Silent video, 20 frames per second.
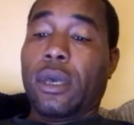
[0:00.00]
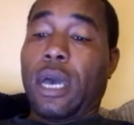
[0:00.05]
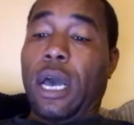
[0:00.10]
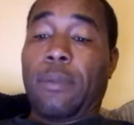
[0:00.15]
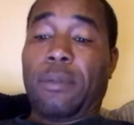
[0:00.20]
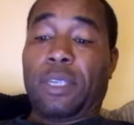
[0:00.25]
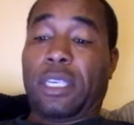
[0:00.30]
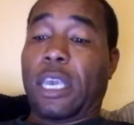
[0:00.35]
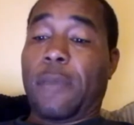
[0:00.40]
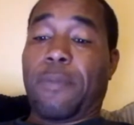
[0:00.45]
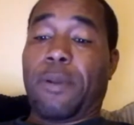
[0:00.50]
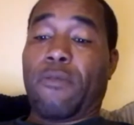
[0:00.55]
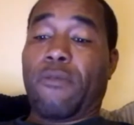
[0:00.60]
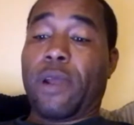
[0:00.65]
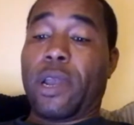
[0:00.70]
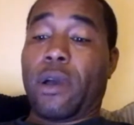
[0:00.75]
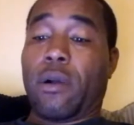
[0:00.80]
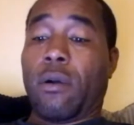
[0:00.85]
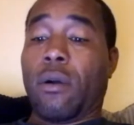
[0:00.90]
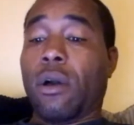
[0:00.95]
I'm just keeping it
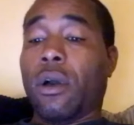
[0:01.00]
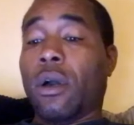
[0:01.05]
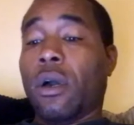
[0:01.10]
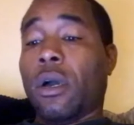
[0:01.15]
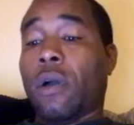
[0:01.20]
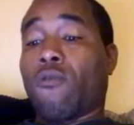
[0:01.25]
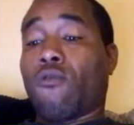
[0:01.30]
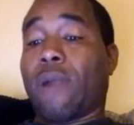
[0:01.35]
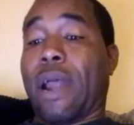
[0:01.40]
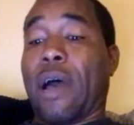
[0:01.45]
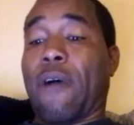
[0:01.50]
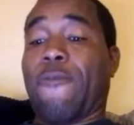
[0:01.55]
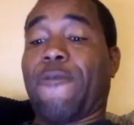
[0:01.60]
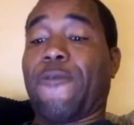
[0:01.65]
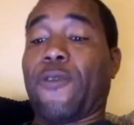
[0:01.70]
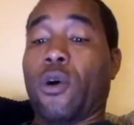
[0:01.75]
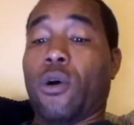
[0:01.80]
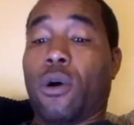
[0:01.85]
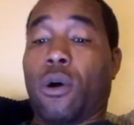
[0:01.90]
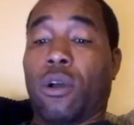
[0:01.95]
real. Round
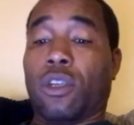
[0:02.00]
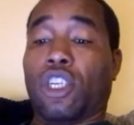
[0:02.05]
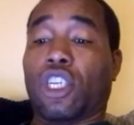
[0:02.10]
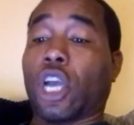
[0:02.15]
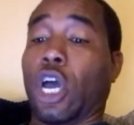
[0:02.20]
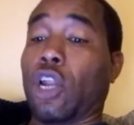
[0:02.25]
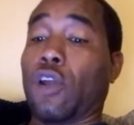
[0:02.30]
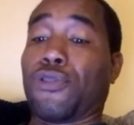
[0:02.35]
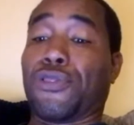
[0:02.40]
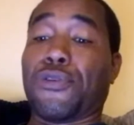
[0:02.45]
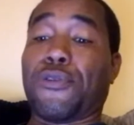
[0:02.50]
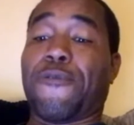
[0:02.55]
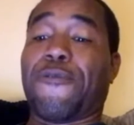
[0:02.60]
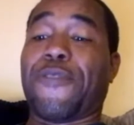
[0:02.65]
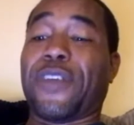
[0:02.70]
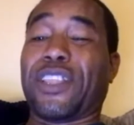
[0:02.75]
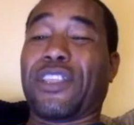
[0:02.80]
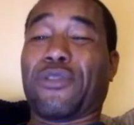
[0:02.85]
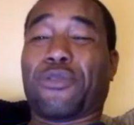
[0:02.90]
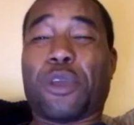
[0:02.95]
four, Charlo threw
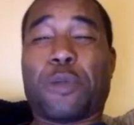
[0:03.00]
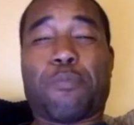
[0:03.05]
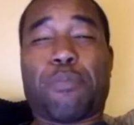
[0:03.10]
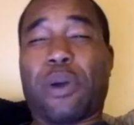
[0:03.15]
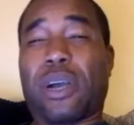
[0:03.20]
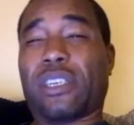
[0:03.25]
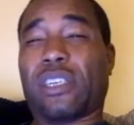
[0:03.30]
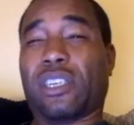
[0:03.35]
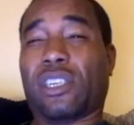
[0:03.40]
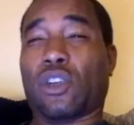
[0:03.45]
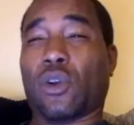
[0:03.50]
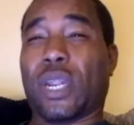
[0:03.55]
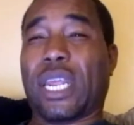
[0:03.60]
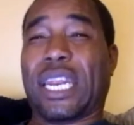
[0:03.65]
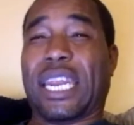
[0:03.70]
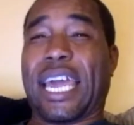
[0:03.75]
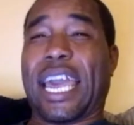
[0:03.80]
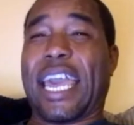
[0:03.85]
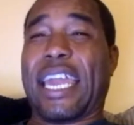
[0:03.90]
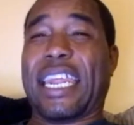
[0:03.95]
53 punches, only
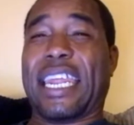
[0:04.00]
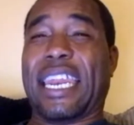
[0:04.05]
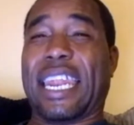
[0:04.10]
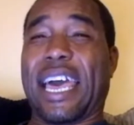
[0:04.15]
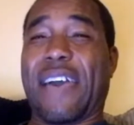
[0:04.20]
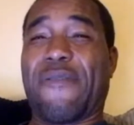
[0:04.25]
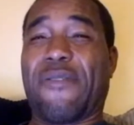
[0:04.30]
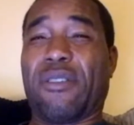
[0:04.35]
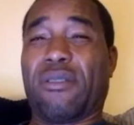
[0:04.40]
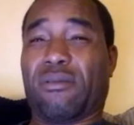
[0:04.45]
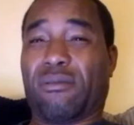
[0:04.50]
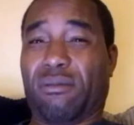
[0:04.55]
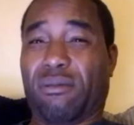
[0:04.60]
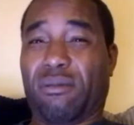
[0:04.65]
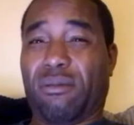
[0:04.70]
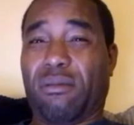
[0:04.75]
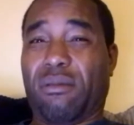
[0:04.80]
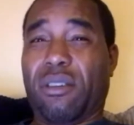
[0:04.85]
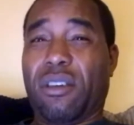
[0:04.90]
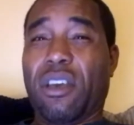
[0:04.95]
land 11.
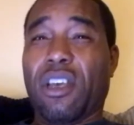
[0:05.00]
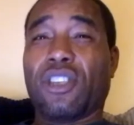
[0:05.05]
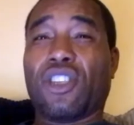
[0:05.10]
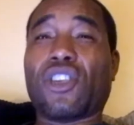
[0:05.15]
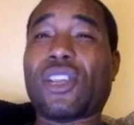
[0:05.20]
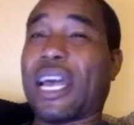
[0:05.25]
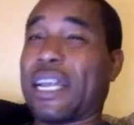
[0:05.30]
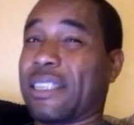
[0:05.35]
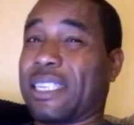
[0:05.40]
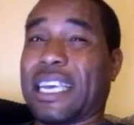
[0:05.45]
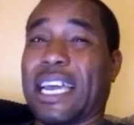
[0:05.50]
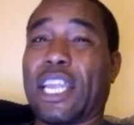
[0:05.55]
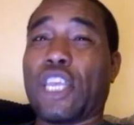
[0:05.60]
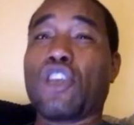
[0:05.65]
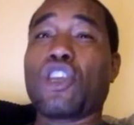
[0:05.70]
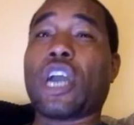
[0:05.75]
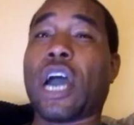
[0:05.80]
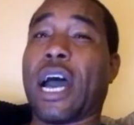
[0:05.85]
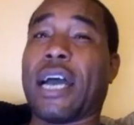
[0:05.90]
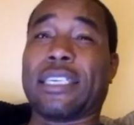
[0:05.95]
So I'm telling
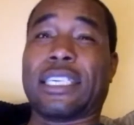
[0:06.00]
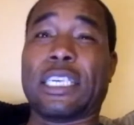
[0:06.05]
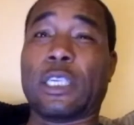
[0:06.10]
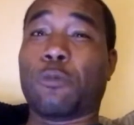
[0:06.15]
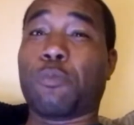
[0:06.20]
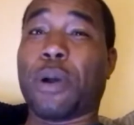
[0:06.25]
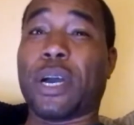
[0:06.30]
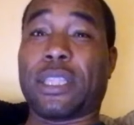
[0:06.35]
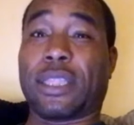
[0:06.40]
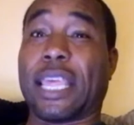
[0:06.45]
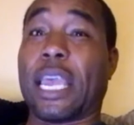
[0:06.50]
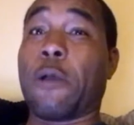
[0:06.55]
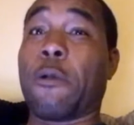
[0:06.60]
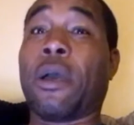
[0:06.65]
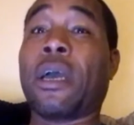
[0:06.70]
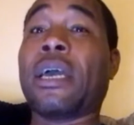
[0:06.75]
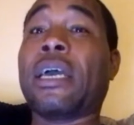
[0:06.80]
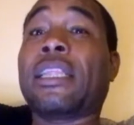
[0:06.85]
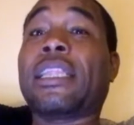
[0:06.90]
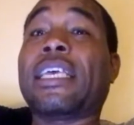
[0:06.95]
you guys, these
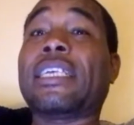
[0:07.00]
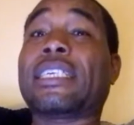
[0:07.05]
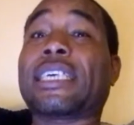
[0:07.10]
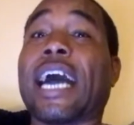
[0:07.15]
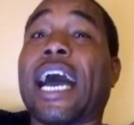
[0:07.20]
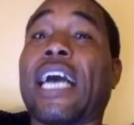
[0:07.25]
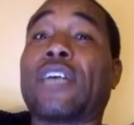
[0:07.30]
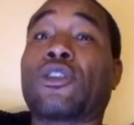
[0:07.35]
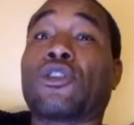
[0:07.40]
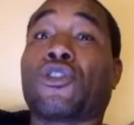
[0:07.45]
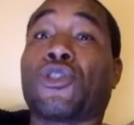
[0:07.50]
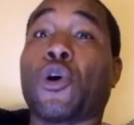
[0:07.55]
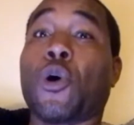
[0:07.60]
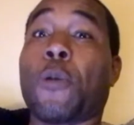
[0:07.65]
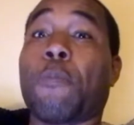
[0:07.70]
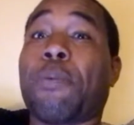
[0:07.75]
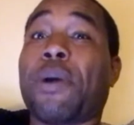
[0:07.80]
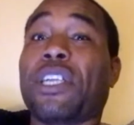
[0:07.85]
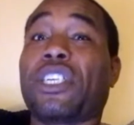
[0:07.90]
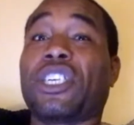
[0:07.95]
guys are
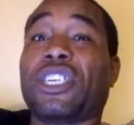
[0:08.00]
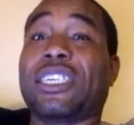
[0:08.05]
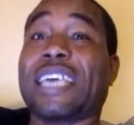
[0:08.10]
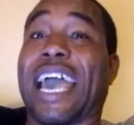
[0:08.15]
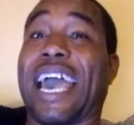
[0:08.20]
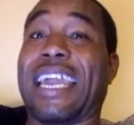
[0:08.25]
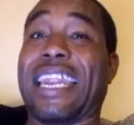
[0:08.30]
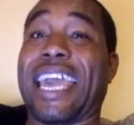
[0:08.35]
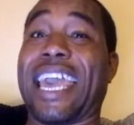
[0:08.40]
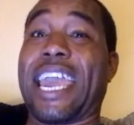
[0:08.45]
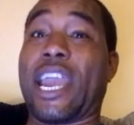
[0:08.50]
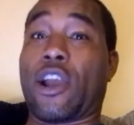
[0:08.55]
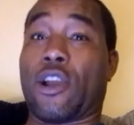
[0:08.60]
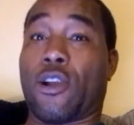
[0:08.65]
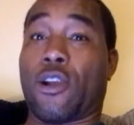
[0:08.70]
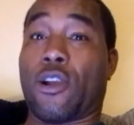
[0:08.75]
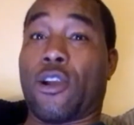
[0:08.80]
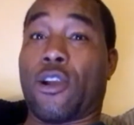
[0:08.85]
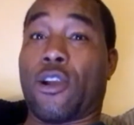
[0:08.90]
throwing punches at air.